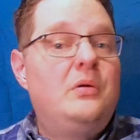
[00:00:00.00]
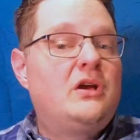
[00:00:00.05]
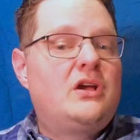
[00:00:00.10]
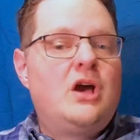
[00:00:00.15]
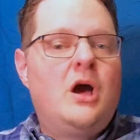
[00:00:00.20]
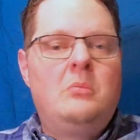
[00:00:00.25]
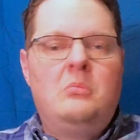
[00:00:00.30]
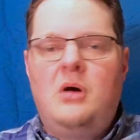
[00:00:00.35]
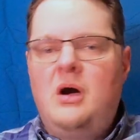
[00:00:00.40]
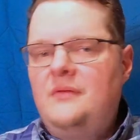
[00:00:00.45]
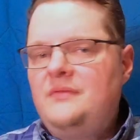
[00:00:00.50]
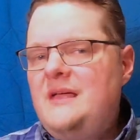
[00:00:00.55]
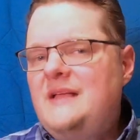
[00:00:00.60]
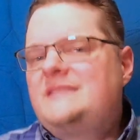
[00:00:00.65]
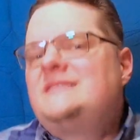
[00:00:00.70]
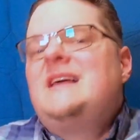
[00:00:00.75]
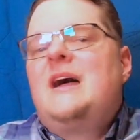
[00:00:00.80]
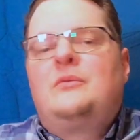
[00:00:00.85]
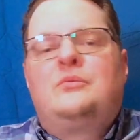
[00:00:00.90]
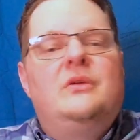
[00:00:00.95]
But come on,
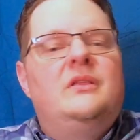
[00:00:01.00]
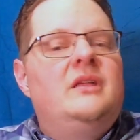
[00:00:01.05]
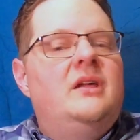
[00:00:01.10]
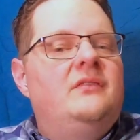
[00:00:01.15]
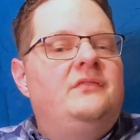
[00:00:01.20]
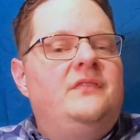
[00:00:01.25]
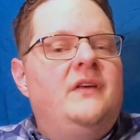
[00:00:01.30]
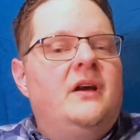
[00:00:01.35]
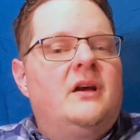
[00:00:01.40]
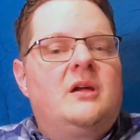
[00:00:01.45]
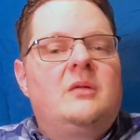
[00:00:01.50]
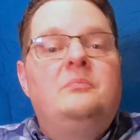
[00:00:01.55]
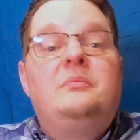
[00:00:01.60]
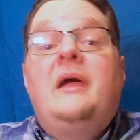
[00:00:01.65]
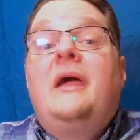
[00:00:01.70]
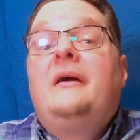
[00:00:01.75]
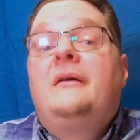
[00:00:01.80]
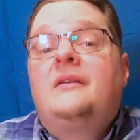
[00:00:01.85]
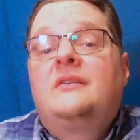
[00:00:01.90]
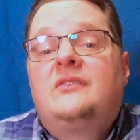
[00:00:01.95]
that's not really a fair
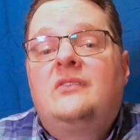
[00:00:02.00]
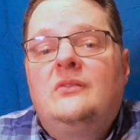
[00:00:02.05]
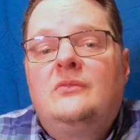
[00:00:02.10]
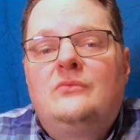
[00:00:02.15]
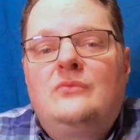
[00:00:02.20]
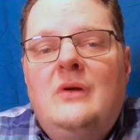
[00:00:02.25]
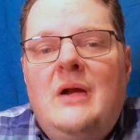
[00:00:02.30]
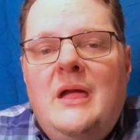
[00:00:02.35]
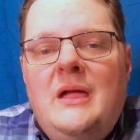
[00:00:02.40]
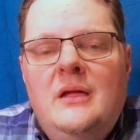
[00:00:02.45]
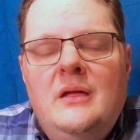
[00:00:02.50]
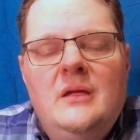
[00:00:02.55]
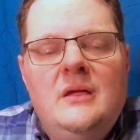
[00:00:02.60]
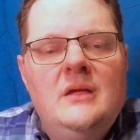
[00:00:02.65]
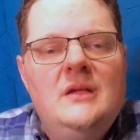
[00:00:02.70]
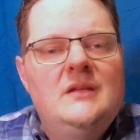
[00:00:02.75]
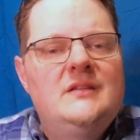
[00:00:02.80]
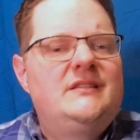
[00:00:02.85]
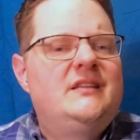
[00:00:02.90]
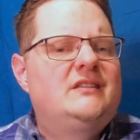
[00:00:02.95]
comparison, right?
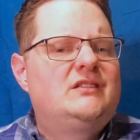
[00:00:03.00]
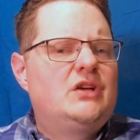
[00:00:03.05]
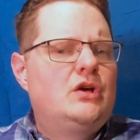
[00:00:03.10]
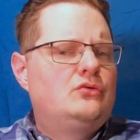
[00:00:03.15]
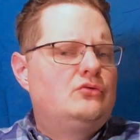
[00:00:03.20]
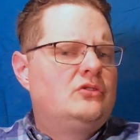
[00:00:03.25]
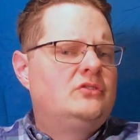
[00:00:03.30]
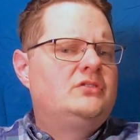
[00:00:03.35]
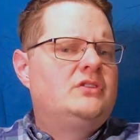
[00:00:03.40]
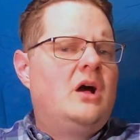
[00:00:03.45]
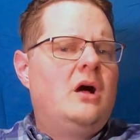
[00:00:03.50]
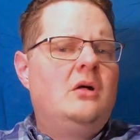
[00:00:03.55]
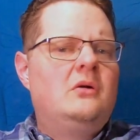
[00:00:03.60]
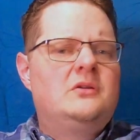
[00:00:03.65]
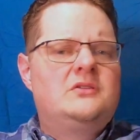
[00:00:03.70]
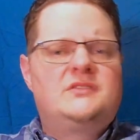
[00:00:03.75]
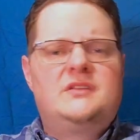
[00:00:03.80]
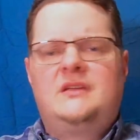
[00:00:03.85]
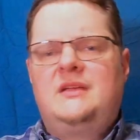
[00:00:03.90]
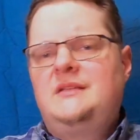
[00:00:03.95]

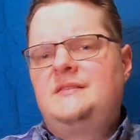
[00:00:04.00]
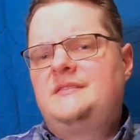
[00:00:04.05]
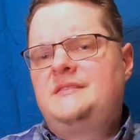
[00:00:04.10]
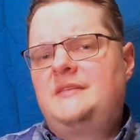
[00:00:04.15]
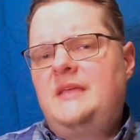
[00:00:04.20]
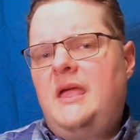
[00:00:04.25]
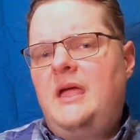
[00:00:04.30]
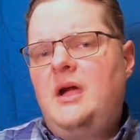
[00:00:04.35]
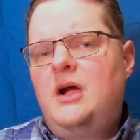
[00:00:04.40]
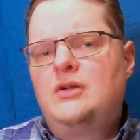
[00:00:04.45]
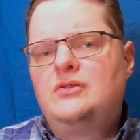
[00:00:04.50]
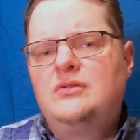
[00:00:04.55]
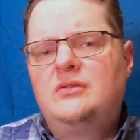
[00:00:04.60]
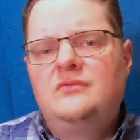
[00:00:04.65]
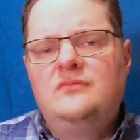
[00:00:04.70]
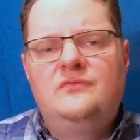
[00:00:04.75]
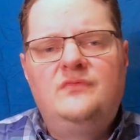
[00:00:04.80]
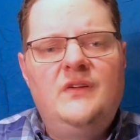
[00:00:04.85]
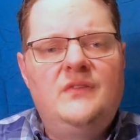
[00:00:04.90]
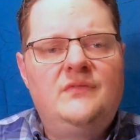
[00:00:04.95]
$600 against a
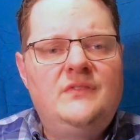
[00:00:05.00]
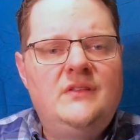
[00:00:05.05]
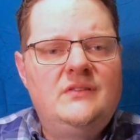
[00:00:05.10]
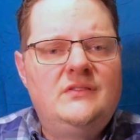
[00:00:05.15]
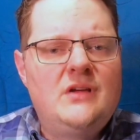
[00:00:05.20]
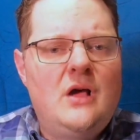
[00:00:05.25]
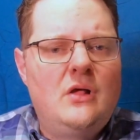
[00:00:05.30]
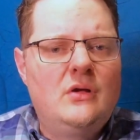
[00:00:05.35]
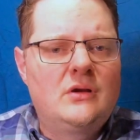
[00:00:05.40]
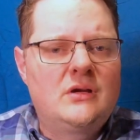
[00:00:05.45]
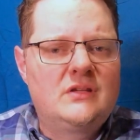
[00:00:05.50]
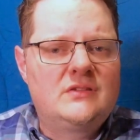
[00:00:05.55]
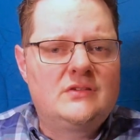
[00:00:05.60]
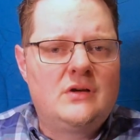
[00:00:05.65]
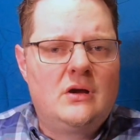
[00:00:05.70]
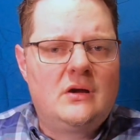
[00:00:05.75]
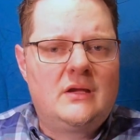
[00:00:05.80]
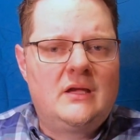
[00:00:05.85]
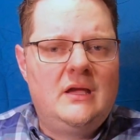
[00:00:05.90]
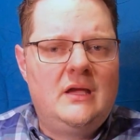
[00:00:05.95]
$150
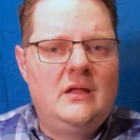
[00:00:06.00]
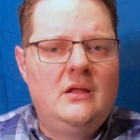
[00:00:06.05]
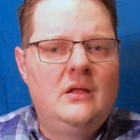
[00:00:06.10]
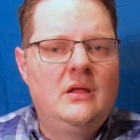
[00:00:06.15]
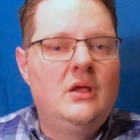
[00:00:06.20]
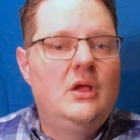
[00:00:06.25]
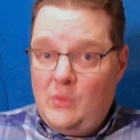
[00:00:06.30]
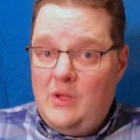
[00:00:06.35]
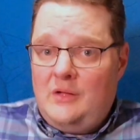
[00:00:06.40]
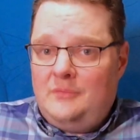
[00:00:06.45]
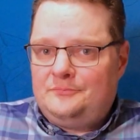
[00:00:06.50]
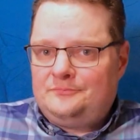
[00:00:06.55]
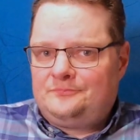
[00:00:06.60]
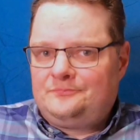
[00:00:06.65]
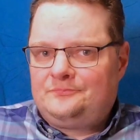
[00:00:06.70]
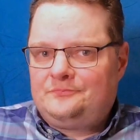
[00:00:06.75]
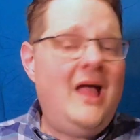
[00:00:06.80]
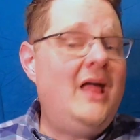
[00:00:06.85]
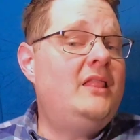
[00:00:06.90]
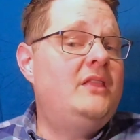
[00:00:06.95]
guitar kit. Well,
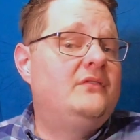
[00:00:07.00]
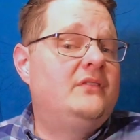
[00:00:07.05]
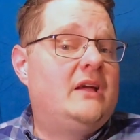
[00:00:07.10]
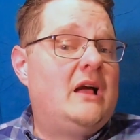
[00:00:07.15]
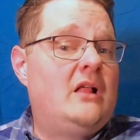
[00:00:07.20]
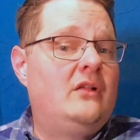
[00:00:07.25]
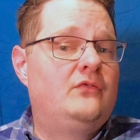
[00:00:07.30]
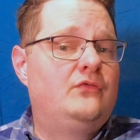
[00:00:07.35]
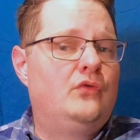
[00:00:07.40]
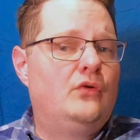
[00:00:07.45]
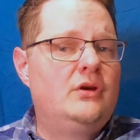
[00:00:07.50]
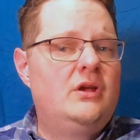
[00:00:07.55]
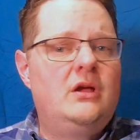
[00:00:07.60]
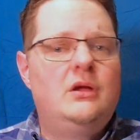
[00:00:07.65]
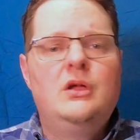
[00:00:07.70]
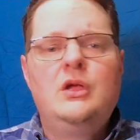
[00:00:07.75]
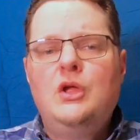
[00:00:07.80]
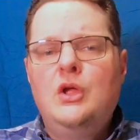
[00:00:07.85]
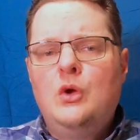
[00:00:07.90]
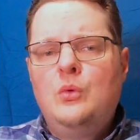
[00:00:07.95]
I live in
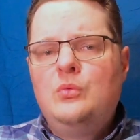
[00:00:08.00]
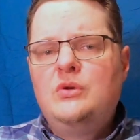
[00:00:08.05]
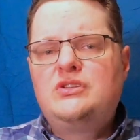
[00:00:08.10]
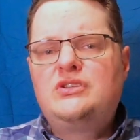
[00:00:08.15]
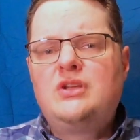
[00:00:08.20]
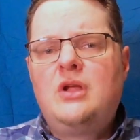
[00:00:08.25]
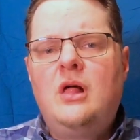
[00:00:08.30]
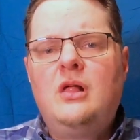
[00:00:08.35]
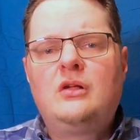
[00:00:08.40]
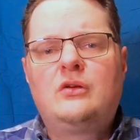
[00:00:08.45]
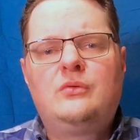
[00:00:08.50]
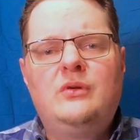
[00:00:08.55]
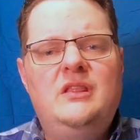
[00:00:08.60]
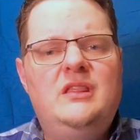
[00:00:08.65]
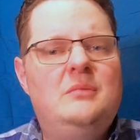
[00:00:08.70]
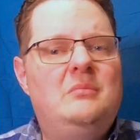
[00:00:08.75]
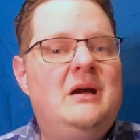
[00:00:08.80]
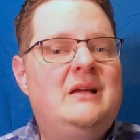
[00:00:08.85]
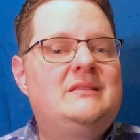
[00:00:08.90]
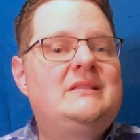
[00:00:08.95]
California. We should all
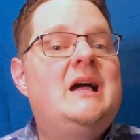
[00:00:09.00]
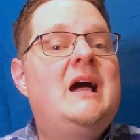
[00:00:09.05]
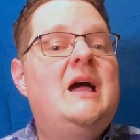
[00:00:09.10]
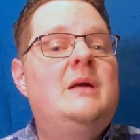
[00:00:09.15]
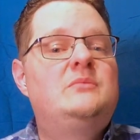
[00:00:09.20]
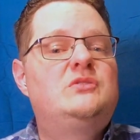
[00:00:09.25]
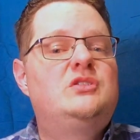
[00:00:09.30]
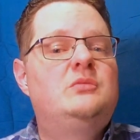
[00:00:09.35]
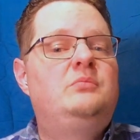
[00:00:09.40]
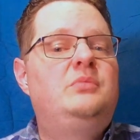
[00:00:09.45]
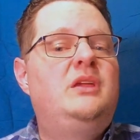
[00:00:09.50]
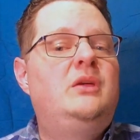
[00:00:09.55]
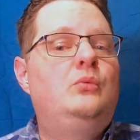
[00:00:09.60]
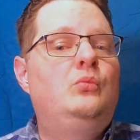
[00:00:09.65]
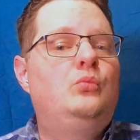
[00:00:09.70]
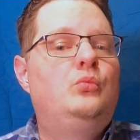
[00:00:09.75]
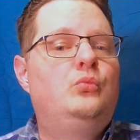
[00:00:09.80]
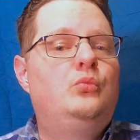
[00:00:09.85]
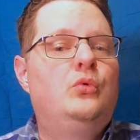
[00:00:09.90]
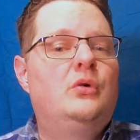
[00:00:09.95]
agree that my time should be
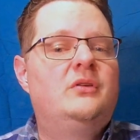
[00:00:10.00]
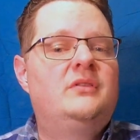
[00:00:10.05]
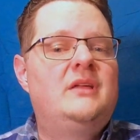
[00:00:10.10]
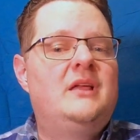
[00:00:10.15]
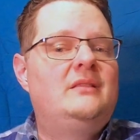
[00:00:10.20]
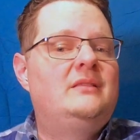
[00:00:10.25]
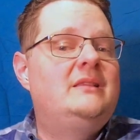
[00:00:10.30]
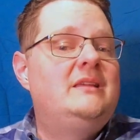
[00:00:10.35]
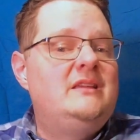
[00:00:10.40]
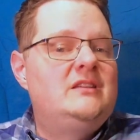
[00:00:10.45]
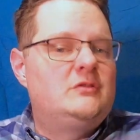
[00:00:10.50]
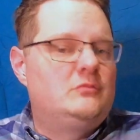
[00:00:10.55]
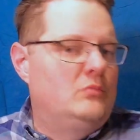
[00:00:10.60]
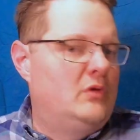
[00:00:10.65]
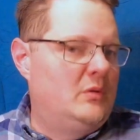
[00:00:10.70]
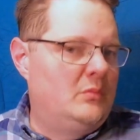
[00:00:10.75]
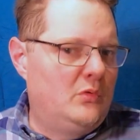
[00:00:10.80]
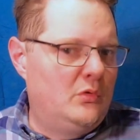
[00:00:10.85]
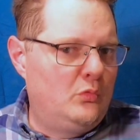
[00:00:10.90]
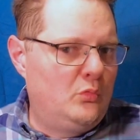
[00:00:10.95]
worth at least
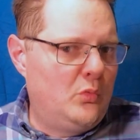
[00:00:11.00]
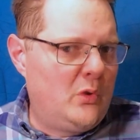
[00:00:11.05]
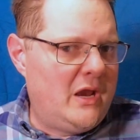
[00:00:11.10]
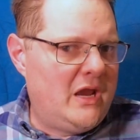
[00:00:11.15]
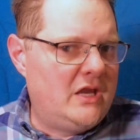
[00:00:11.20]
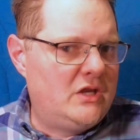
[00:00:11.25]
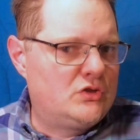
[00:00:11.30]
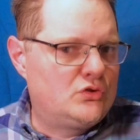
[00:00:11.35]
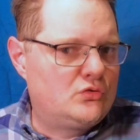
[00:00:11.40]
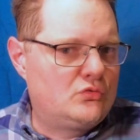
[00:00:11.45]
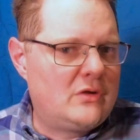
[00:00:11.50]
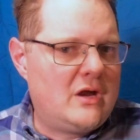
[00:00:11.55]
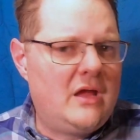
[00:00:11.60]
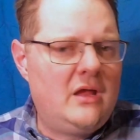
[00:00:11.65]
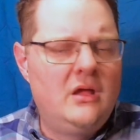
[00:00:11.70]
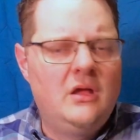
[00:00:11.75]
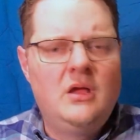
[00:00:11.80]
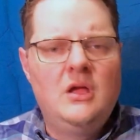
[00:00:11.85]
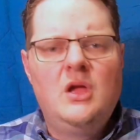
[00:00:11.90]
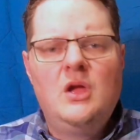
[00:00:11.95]
minimum wage,
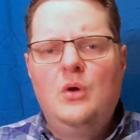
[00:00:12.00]
right?